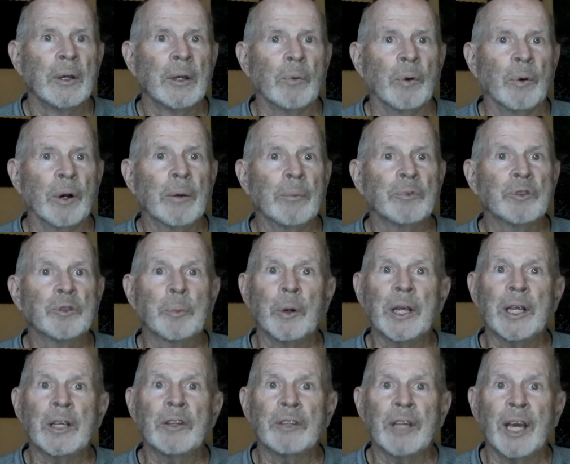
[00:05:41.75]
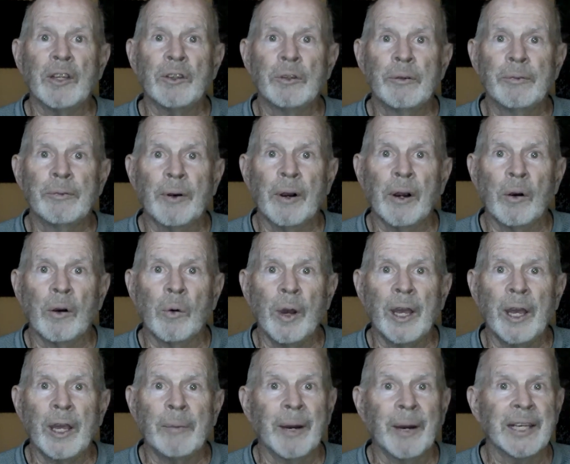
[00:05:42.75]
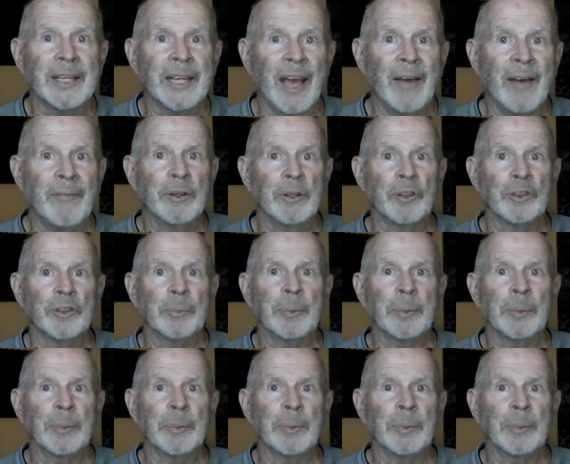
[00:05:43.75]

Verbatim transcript: Well, spring is not too far away. My daffodils are